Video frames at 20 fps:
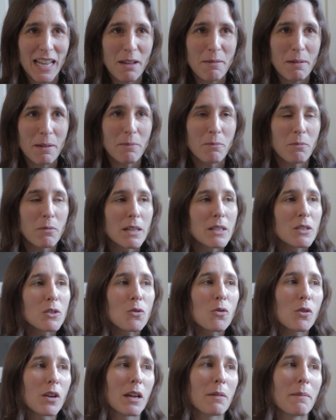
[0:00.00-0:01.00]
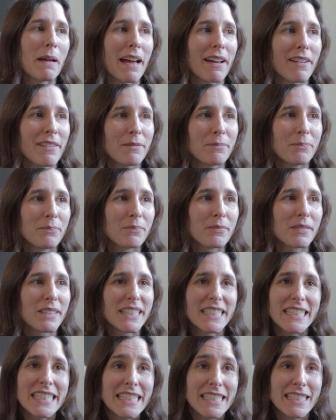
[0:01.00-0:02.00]
I mean, we're talking about
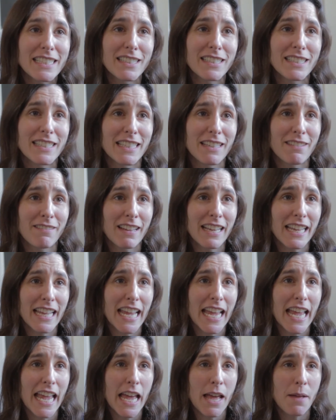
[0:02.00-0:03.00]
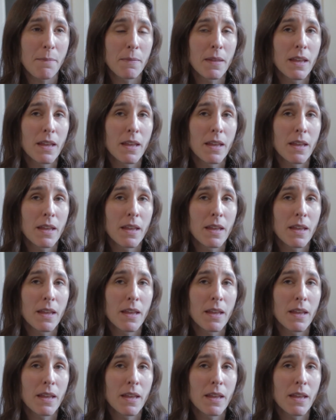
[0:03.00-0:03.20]
consistency really here.